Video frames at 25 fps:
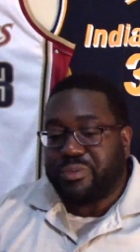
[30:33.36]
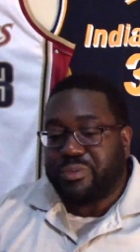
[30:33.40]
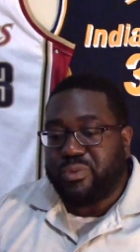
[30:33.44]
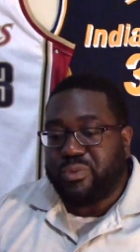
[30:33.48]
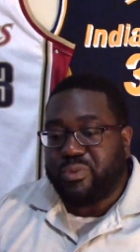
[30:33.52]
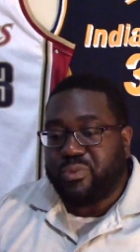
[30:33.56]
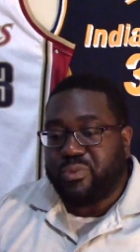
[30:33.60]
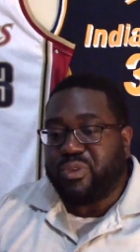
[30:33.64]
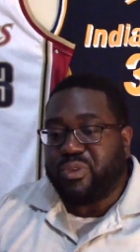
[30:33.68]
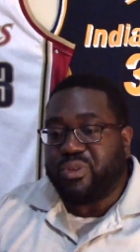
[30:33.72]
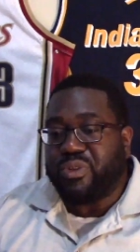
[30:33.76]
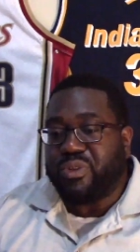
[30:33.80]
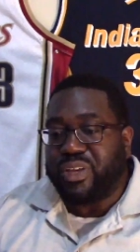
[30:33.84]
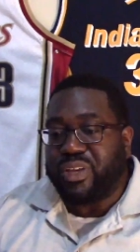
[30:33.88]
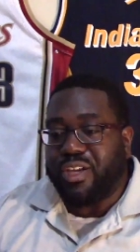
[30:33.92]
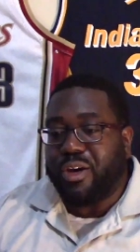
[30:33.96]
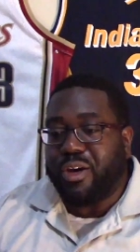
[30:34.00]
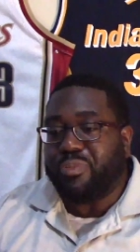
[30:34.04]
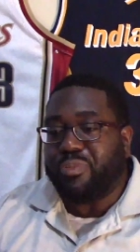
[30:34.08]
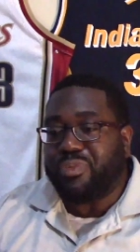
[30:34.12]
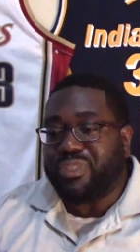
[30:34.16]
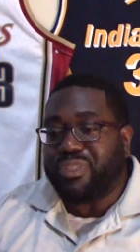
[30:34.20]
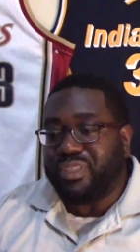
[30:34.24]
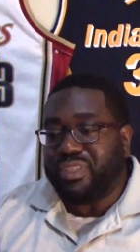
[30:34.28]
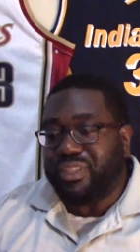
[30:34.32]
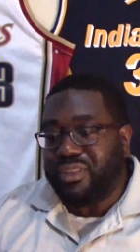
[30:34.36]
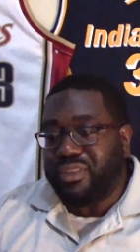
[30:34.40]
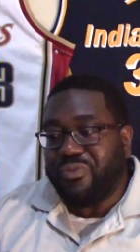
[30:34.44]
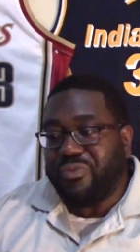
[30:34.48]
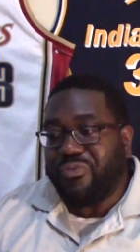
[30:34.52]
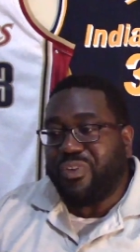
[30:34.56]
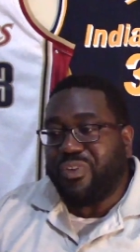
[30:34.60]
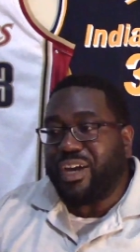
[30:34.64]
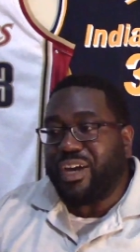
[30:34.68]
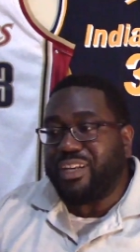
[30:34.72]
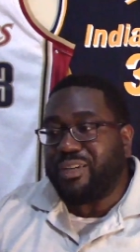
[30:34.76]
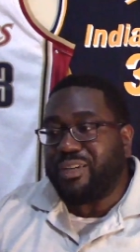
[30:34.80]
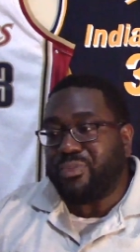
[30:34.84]
will help
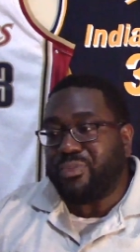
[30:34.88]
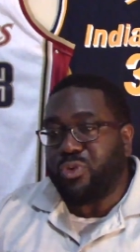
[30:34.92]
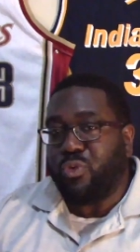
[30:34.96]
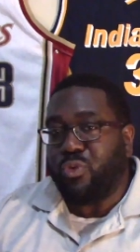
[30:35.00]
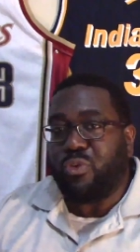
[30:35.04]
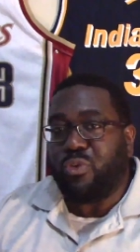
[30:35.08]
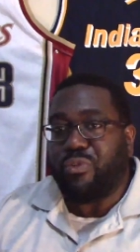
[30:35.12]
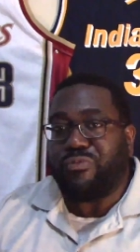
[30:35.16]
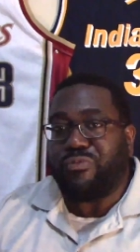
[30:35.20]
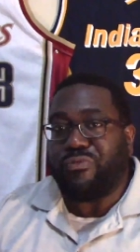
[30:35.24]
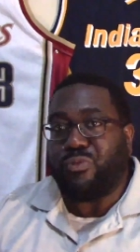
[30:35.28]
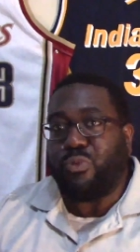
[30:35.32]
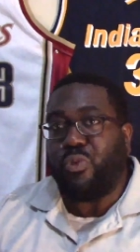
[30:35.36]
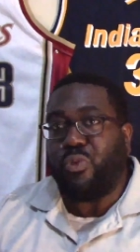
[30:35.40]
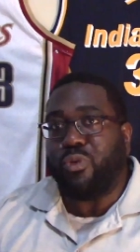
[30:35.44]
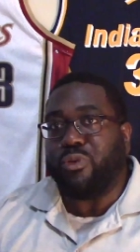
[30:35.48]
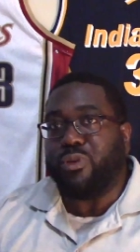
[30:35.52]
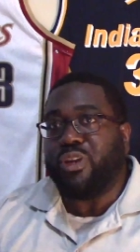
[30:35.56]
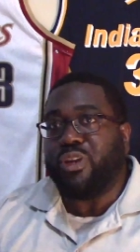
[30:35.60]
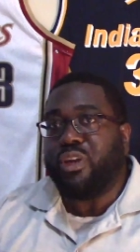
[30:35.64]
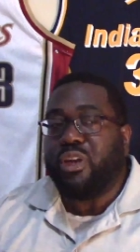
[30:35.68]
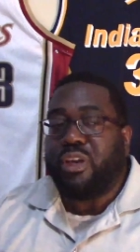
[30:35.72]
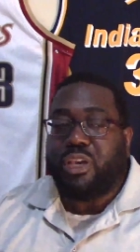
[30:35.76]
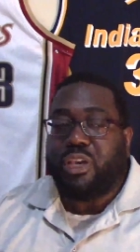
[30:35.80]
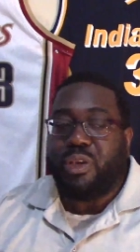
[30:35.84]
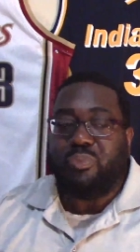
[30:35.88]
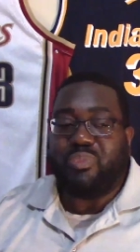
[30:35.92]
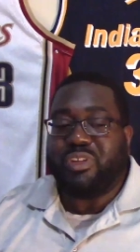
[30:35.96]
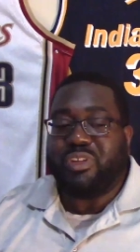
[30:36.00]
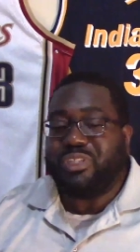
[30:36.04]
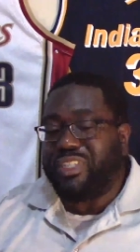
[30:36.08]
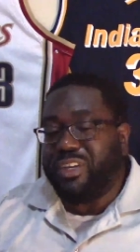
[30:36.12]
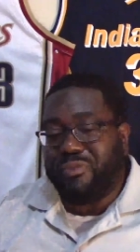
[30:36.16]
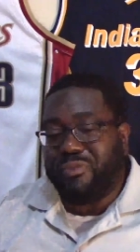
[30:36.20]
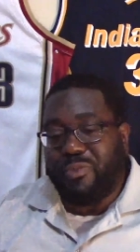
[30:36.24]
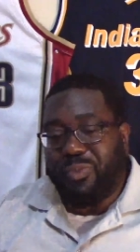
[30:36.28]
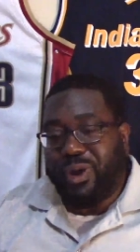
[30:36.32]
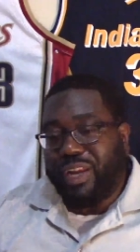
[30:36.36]
solidify them going forward. It puts
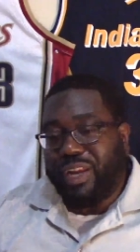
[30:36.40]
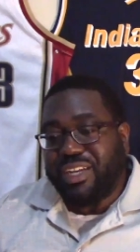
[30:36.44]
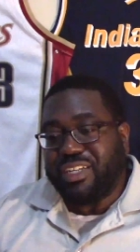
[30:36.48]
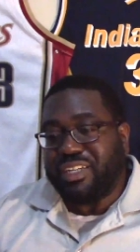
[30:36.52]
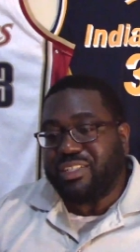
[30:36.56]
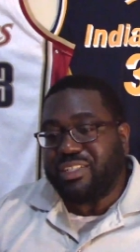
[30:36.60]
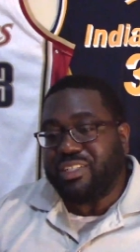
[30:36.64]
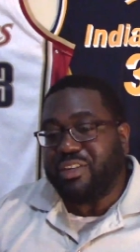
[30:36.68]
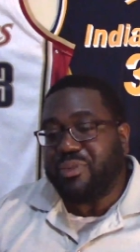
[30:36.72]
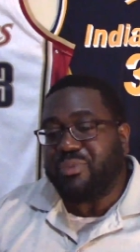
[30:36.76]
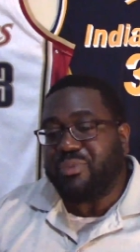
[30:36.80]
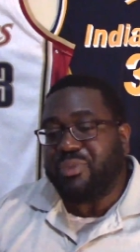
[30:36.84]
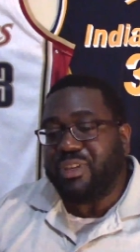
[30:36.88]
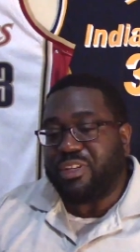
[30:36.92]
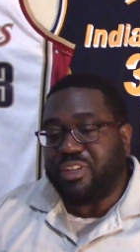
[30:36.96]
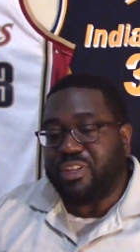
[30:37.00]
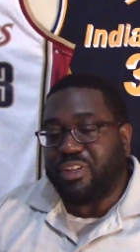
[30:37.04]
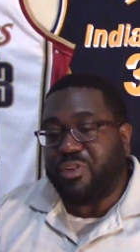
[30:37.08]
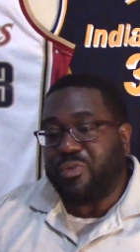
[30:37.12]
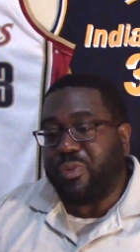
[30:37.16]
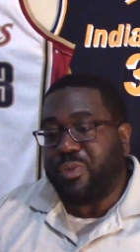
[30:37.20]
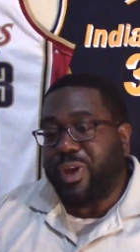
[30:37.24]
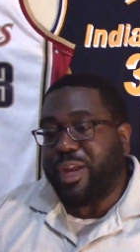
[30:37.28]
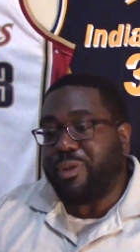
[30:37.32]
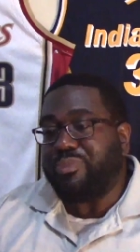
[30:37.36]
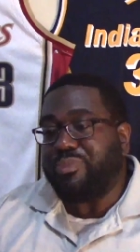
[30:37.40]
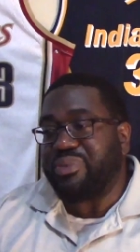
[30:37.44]
everybody in their right